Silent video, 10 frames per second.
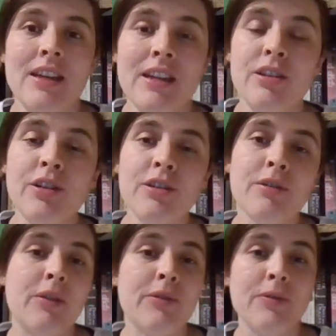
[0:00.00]
day
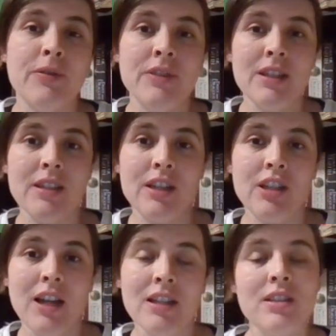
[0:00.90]
2 of the 15-day
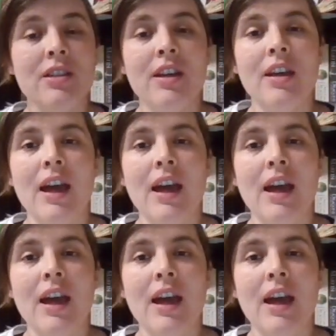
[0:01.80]
challenge,